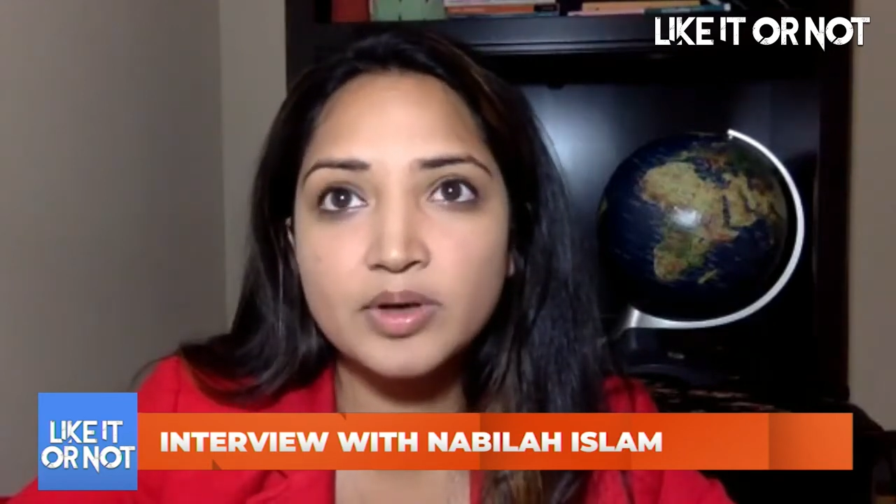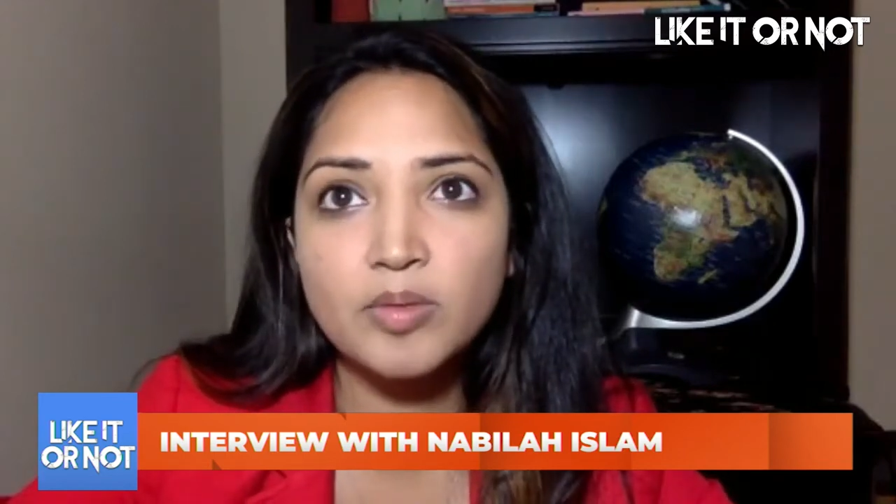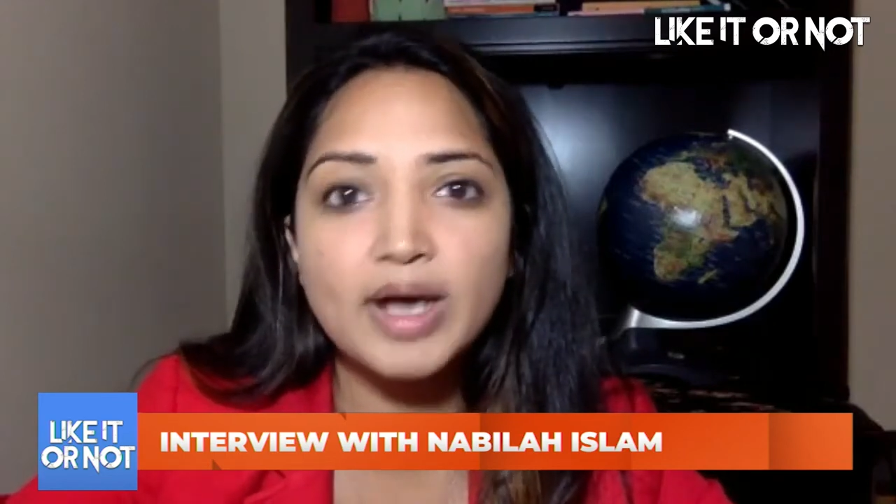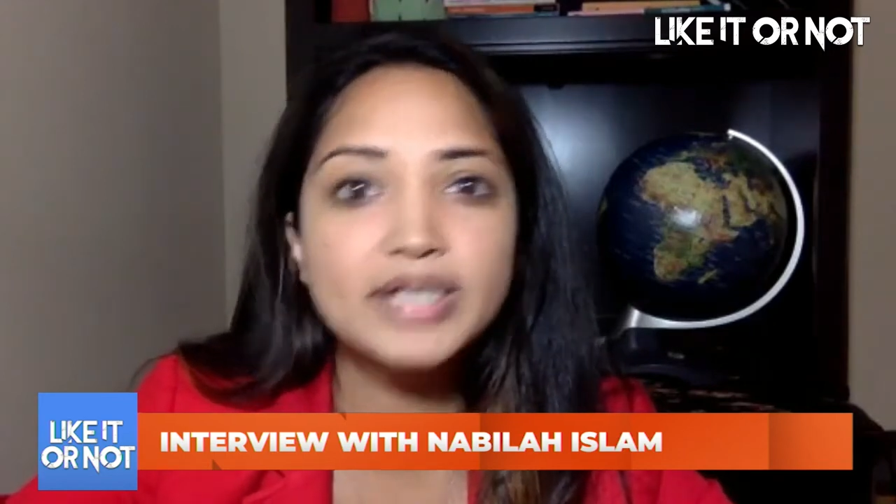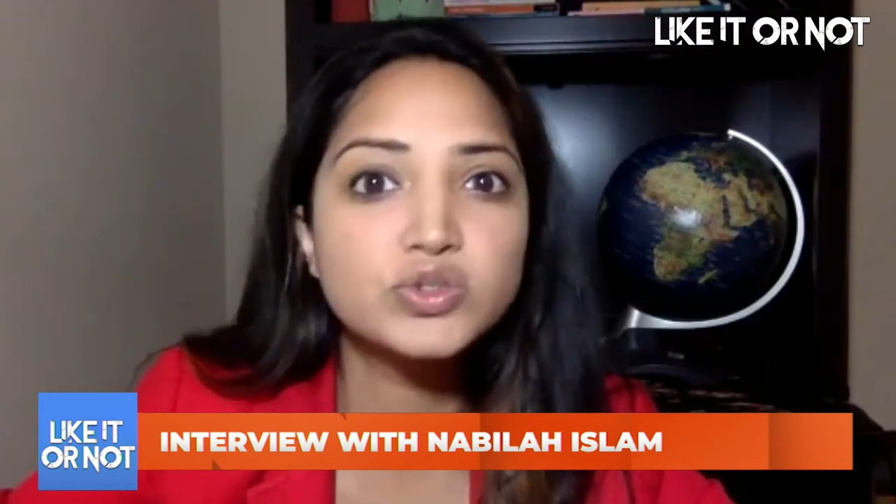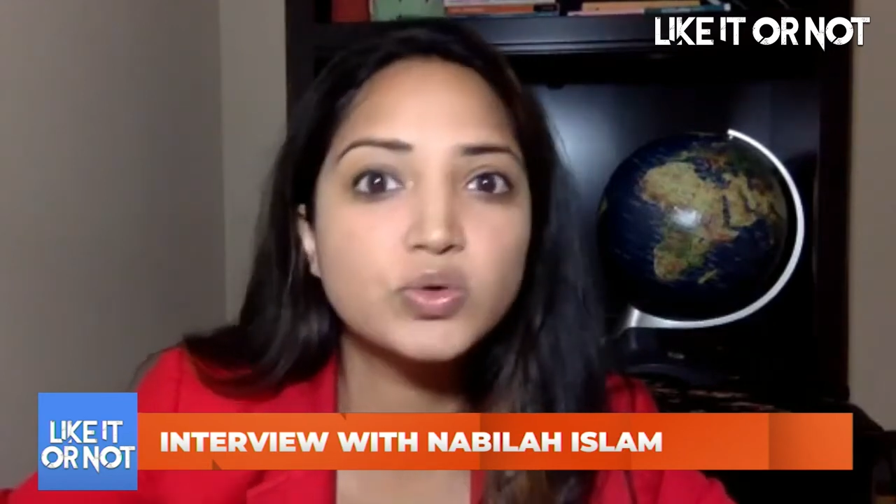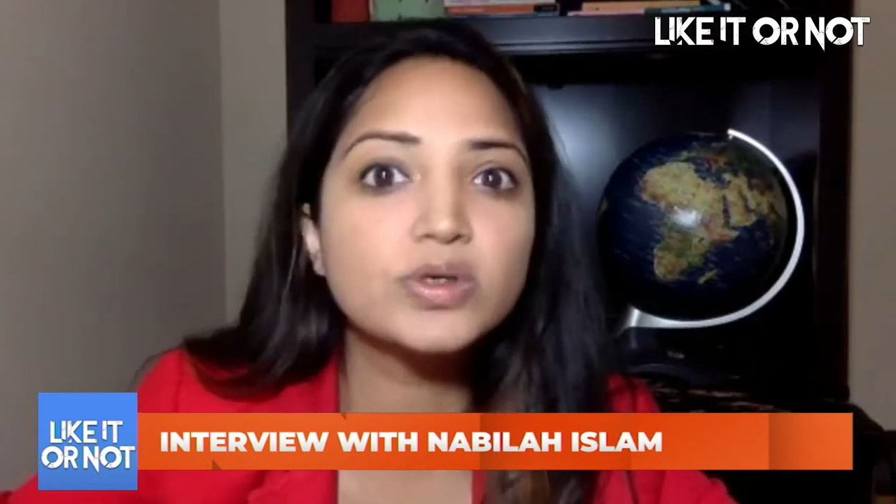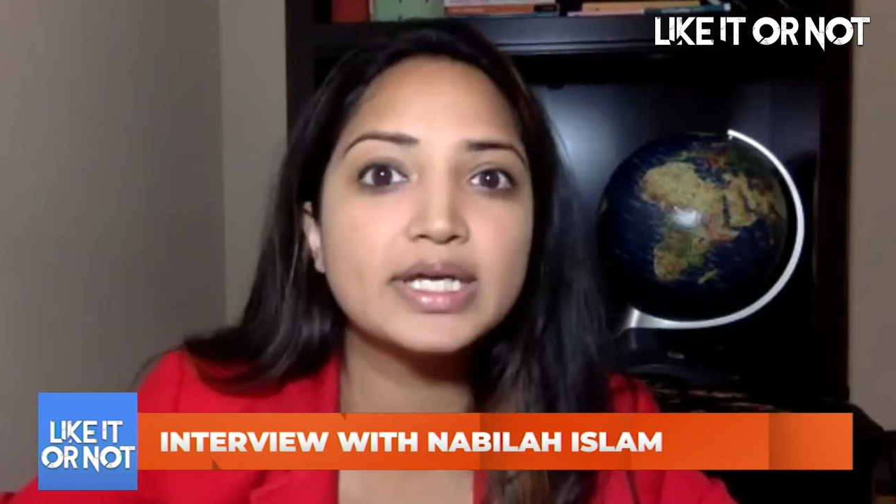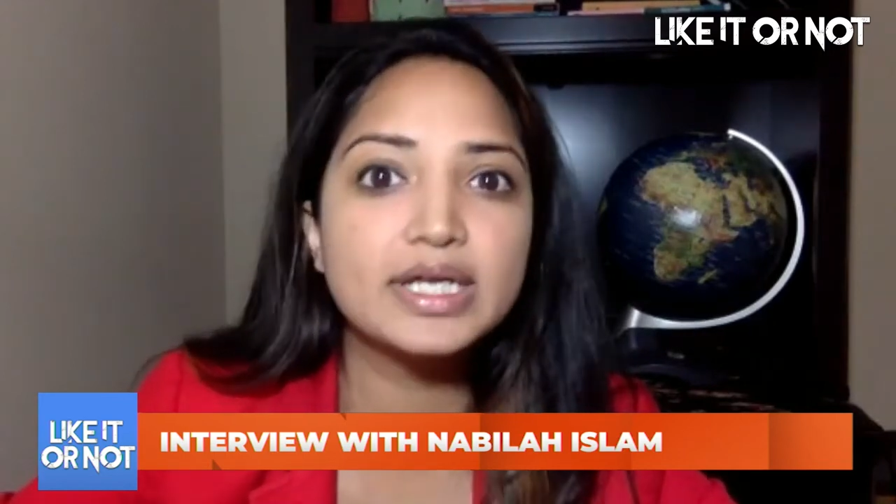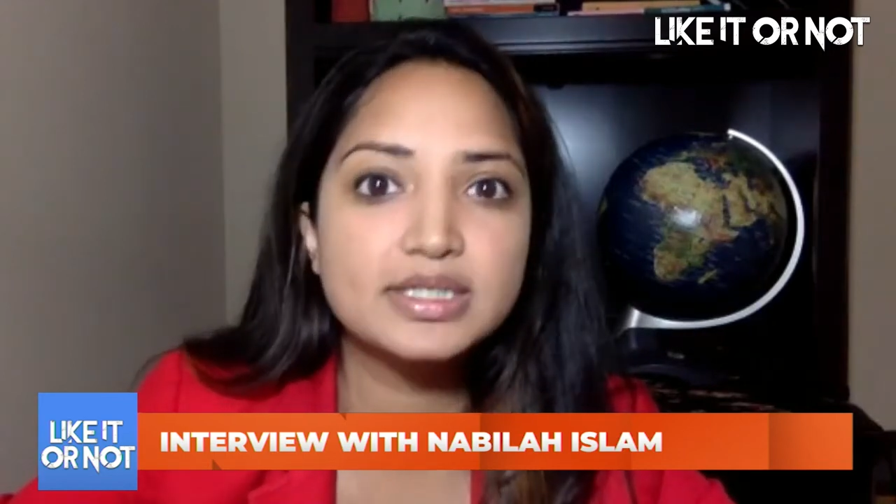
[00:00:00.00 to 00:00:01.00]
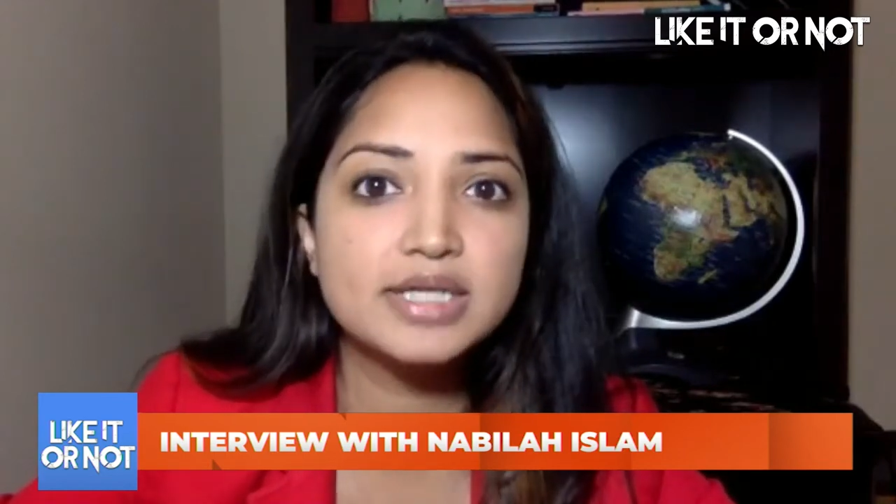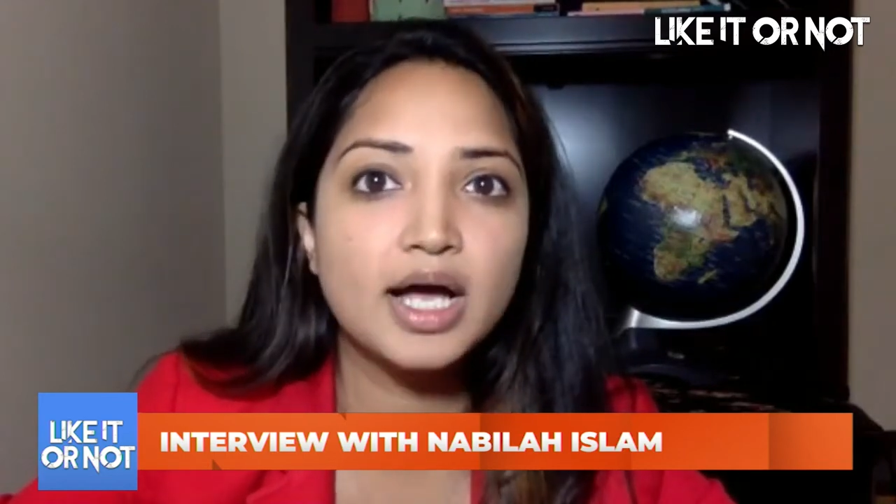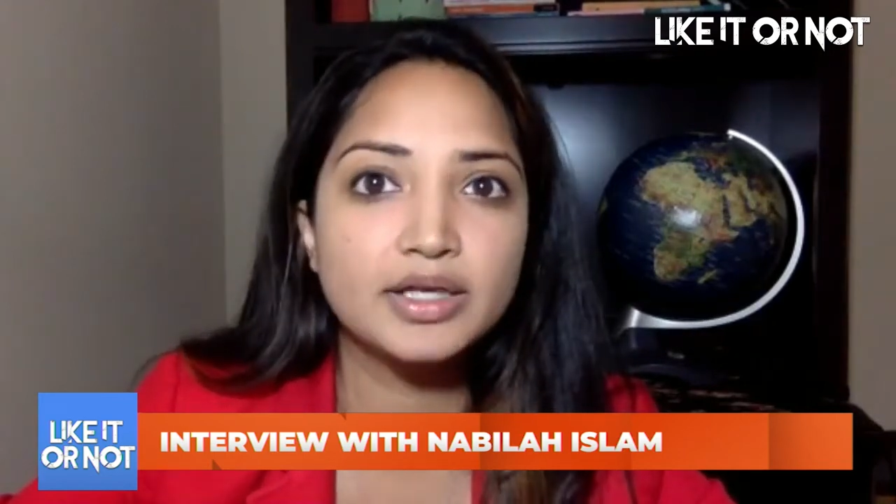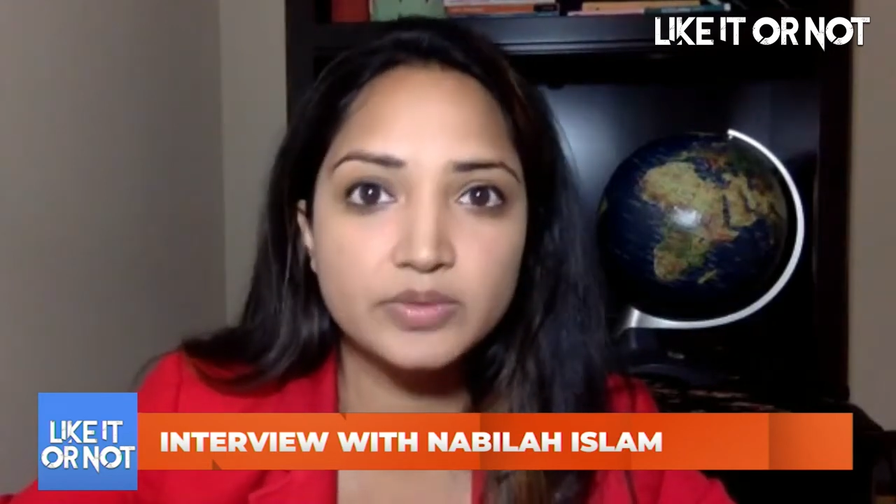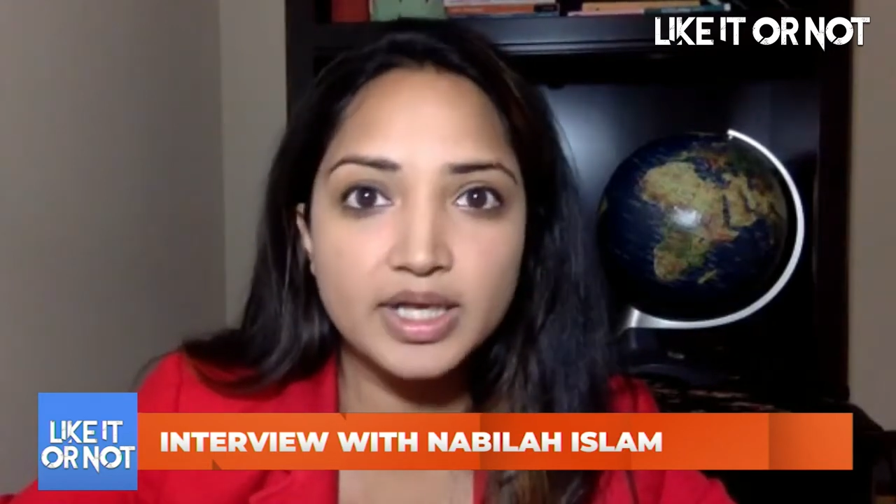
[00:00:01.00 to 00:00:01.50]
my story is
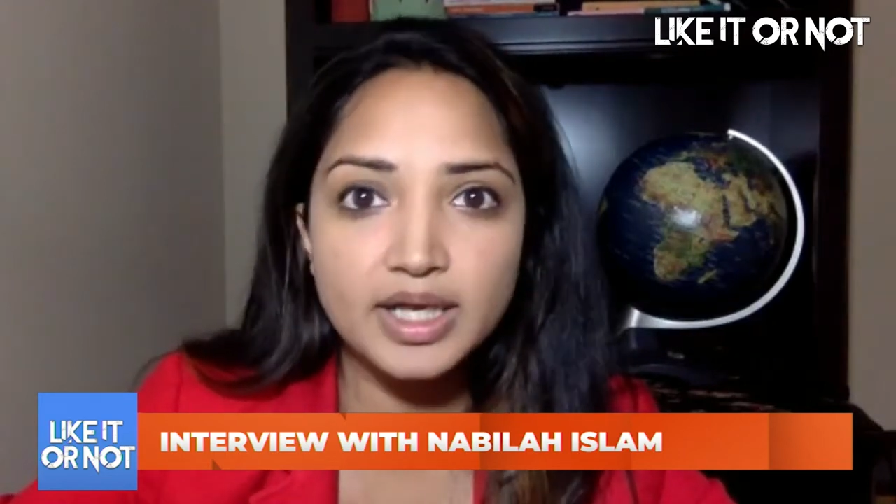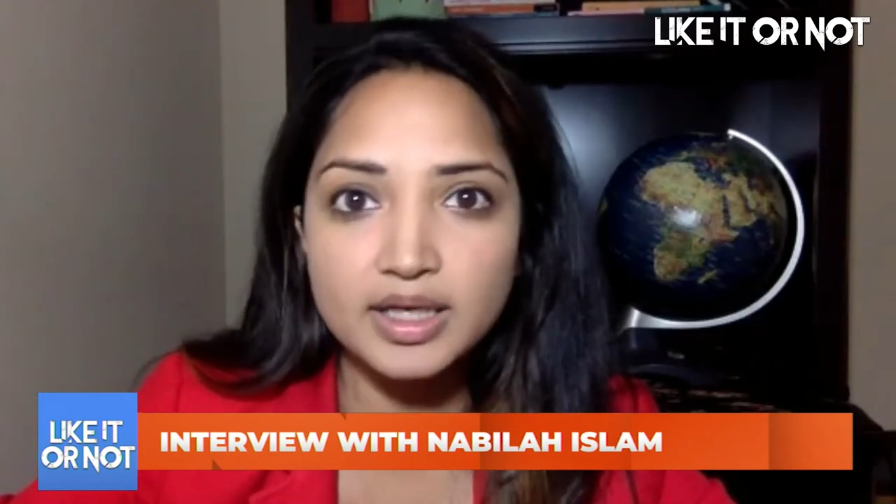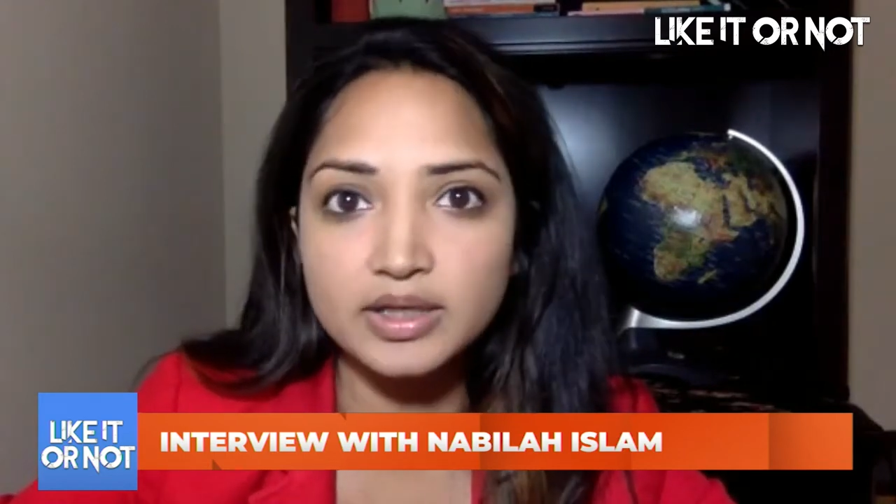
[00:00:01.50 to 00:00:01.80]
not unique.